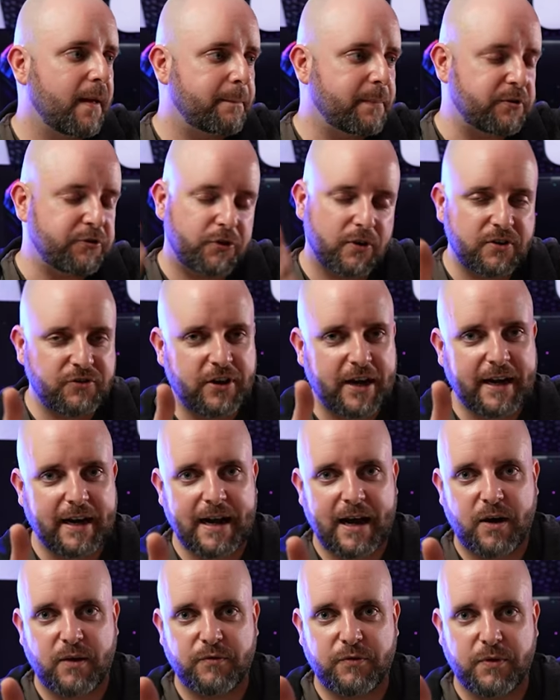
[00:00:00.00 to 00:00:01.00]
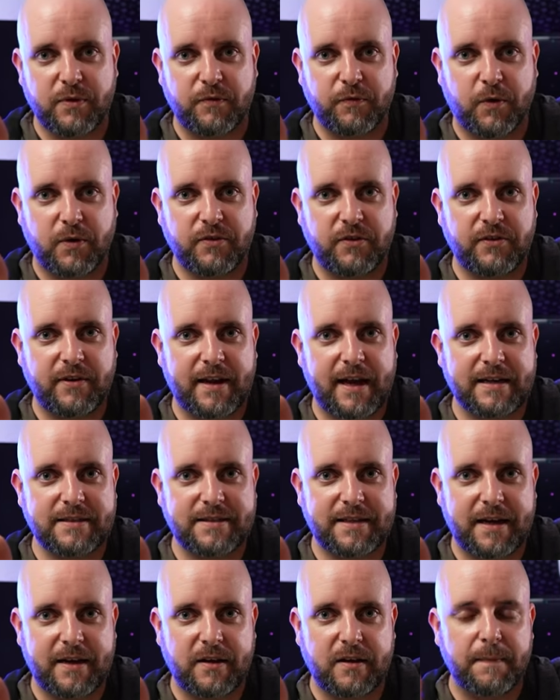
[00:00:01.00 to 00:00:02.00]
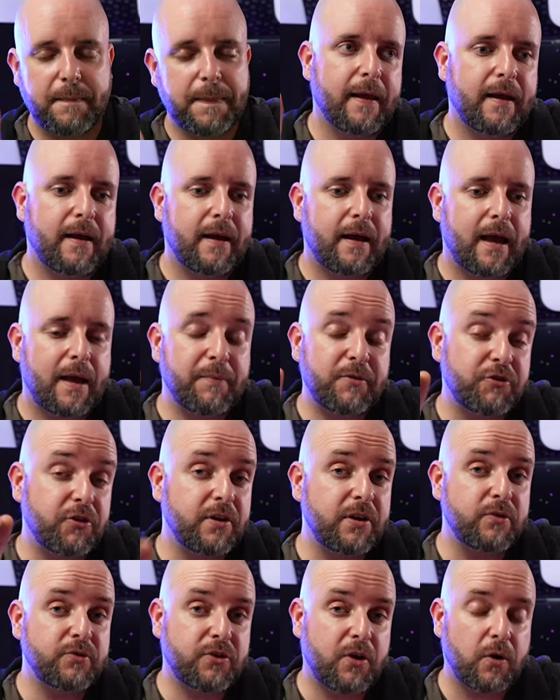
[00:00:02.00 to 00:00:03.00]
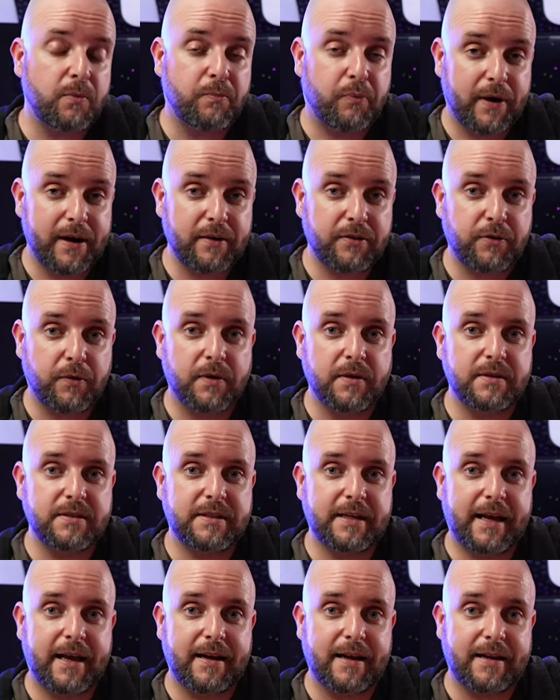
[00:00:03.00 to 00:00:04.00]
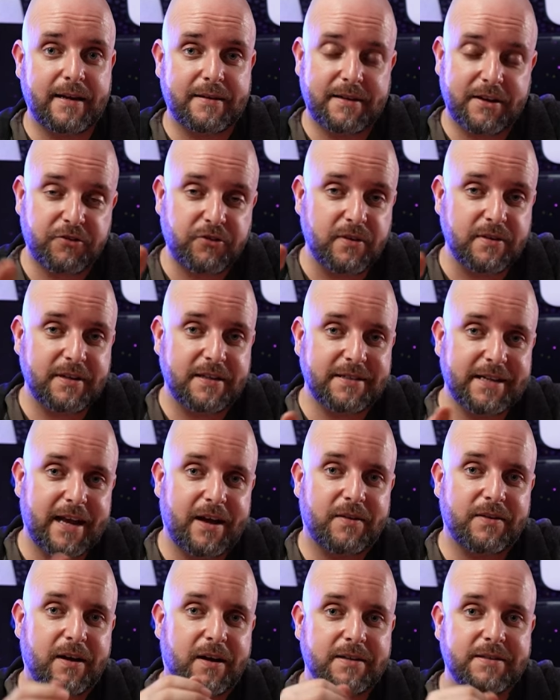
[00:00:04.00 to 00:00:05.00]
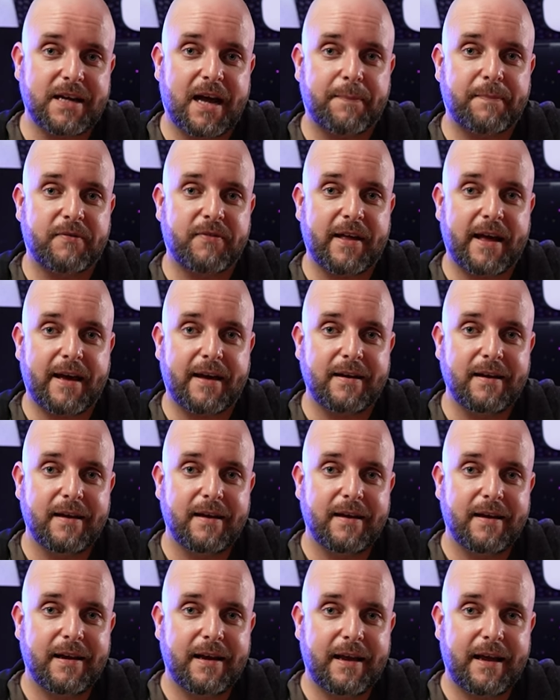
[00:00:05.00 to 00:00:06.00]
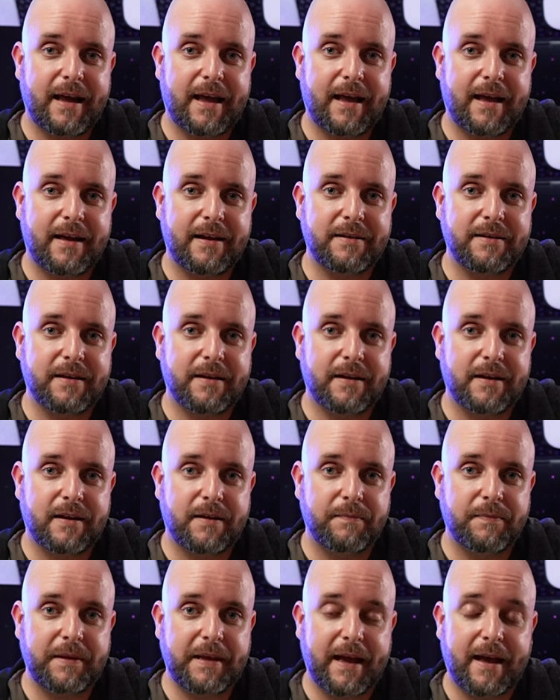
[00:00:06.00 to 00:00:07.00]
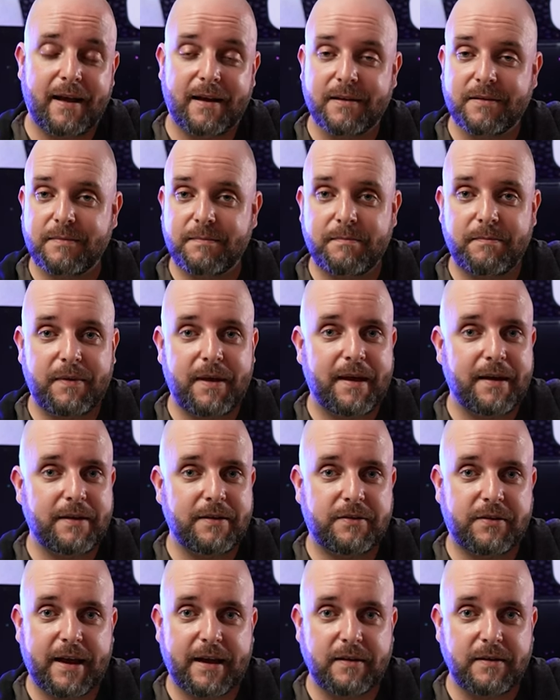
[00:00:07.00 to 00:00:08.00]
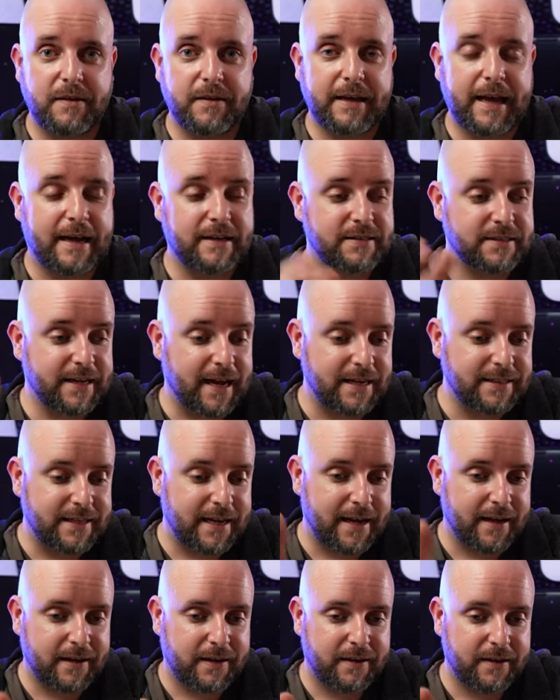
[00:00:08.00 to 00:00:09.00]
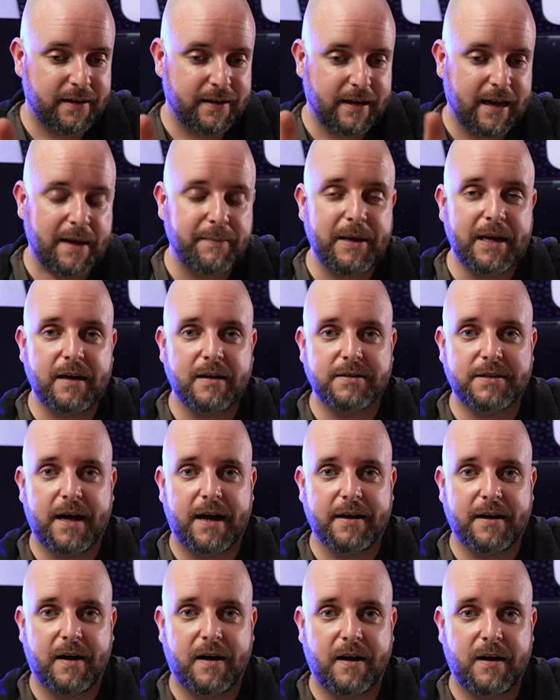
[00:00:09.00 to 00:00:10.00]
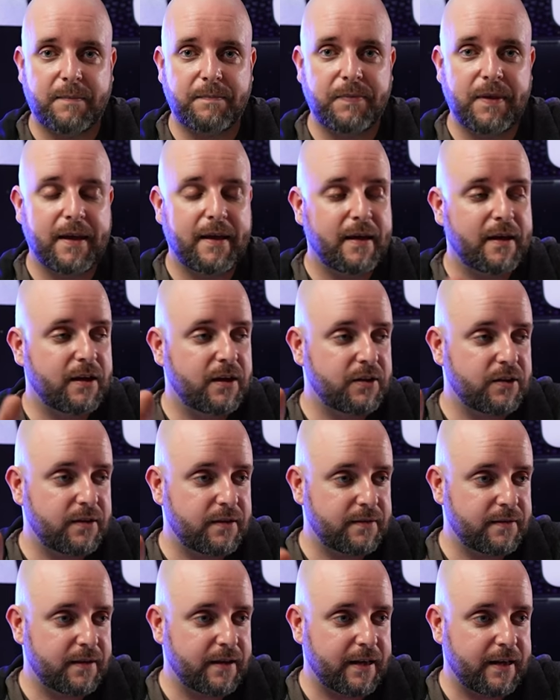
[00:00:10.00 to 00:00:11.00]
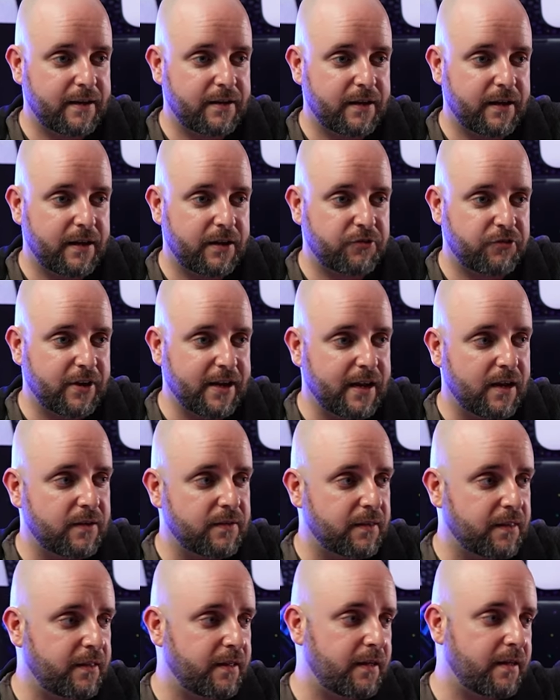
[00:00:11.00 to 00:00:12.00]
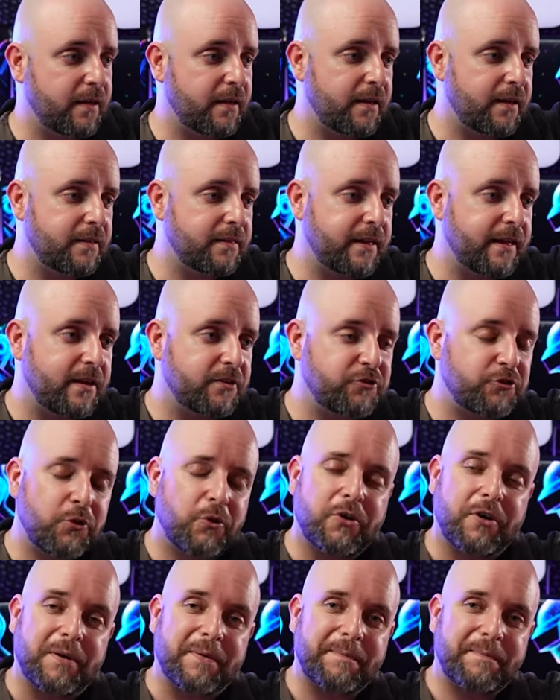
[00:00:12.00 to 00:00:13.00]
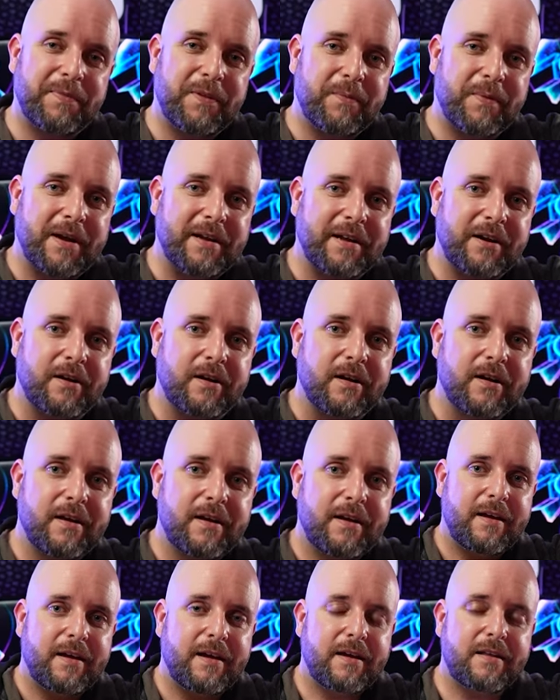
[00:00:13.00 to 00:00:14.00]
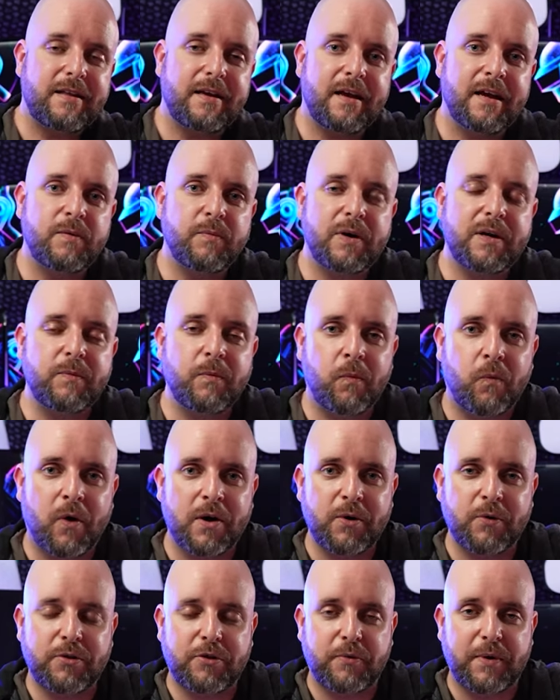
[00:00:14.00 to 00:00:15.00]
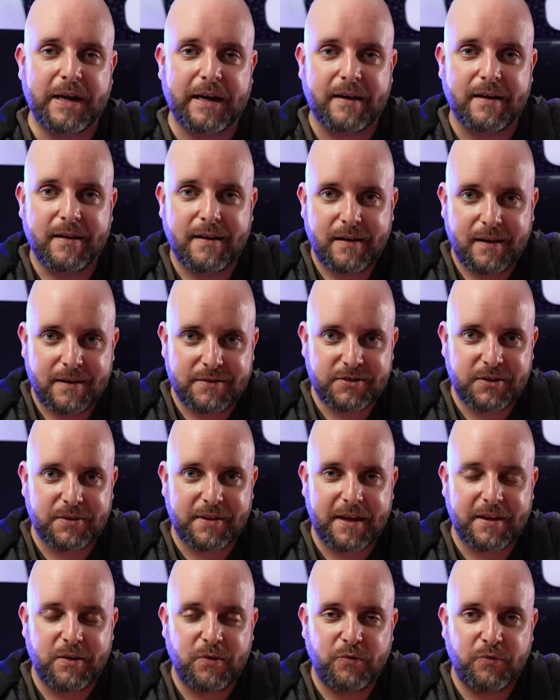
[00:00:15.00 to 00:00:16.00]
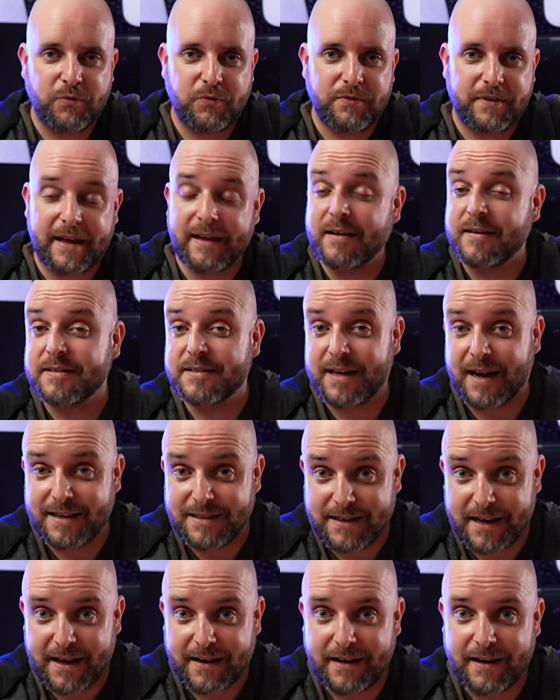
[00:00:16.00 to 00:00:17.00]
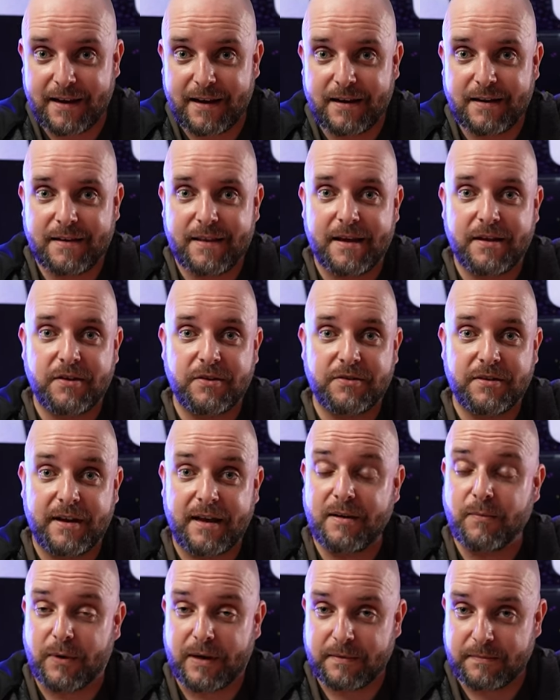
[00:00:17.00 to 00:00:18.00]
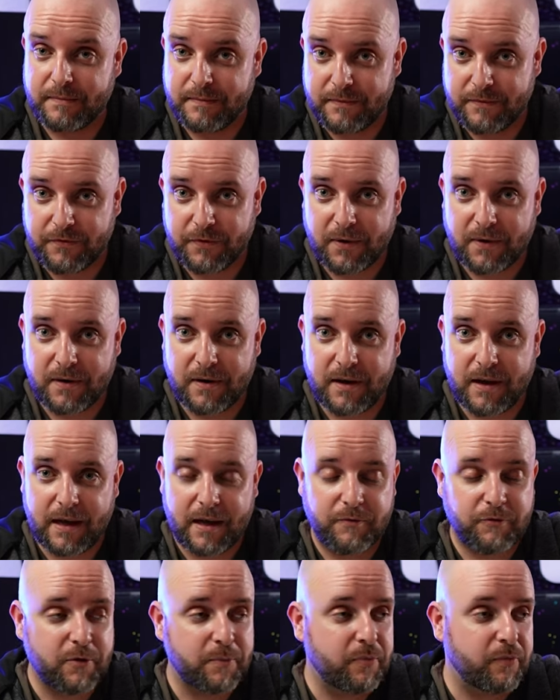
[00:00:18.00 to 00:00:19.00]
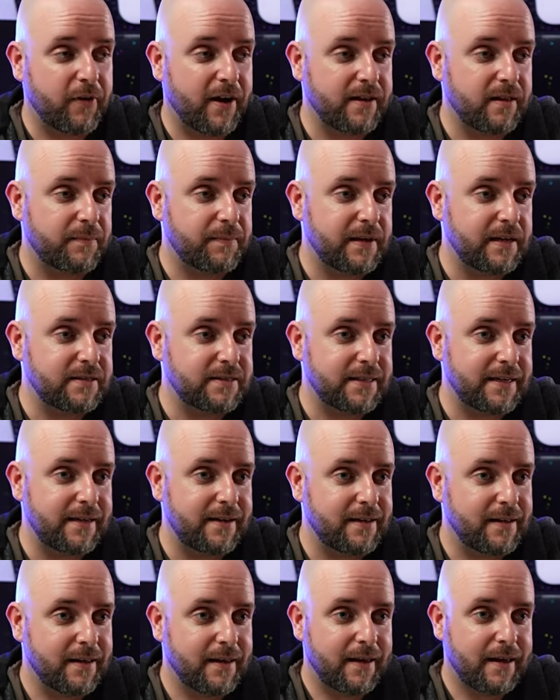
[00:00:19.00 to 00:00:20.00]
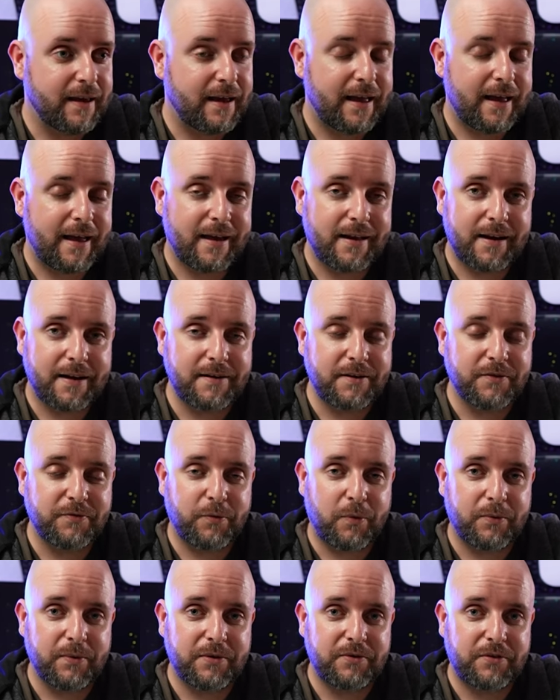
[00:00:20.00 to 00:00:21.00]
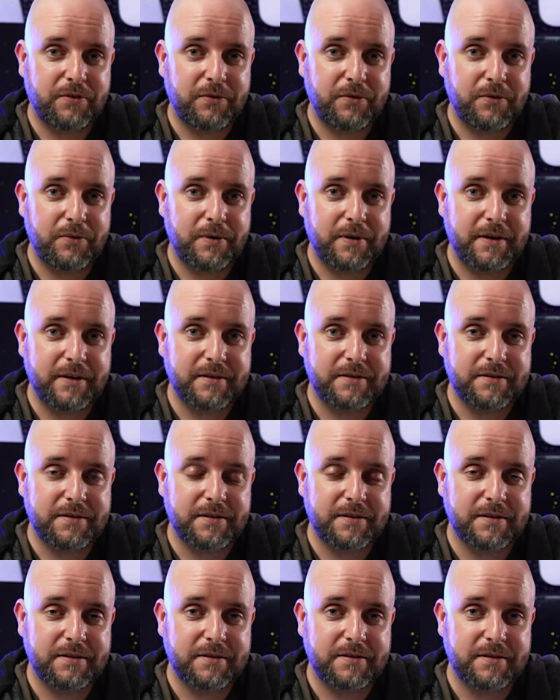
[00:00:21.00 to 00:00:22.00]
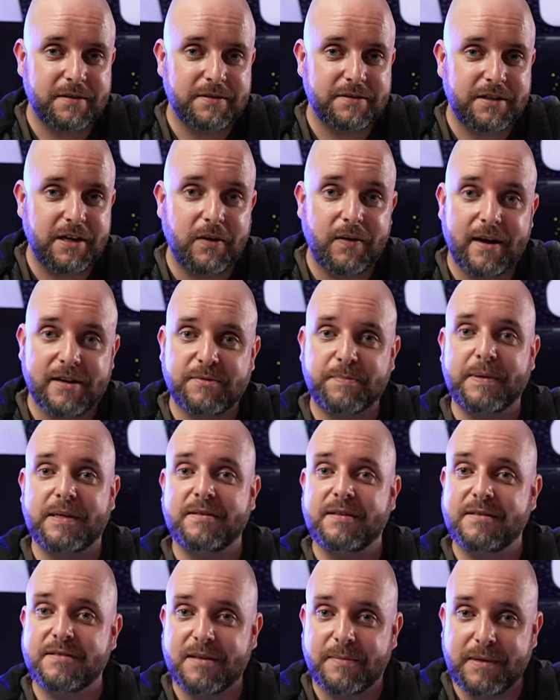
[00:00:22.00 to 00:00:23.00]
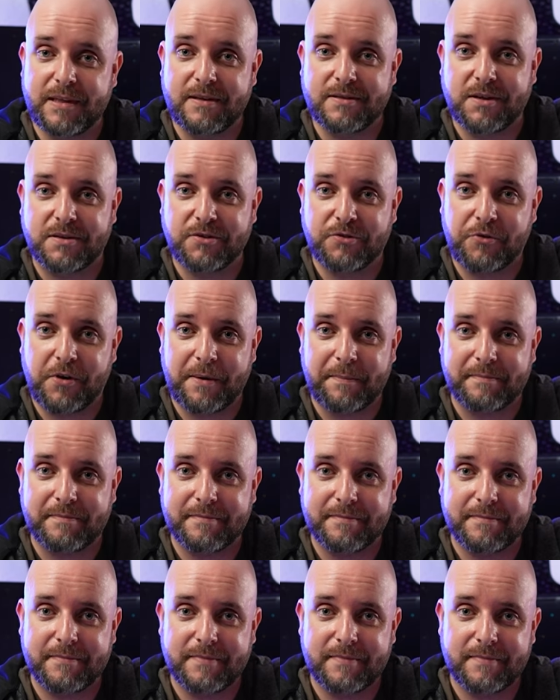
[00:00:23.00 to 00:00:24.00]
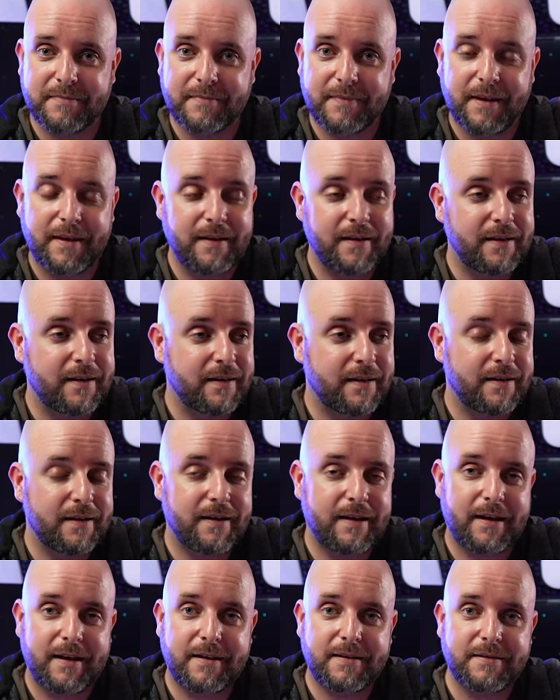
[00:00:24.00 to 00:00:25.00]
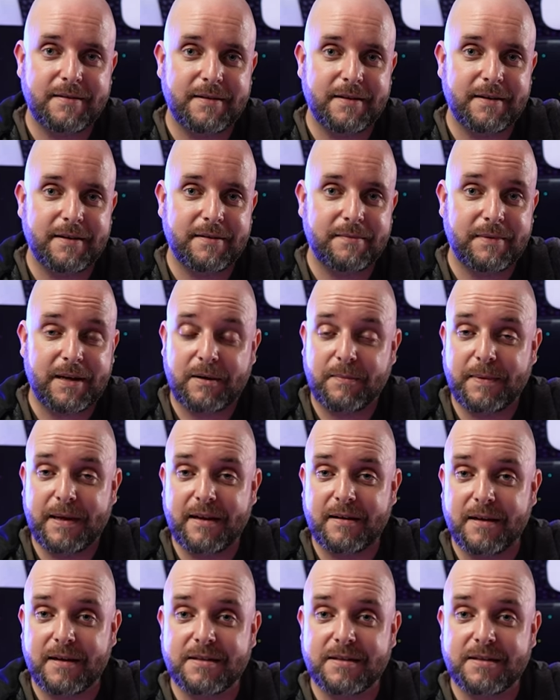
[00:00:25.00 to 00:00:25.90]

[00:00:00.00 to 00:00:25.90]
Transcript: Be sure to check it out for the 4th of July sale. And be sure to use code Braethorn to get an additional discount on top of that. And um, yeah, take a look at skytechgaming.com and uh, check out the, the Azure right here in the InWin 103. So thank you, thank you to Skytech and thank you to InWin for, uh, for providing the PC. And I look forward to, uh, to, to, seeing you guys building some of these on stream. And uh, that'll be it.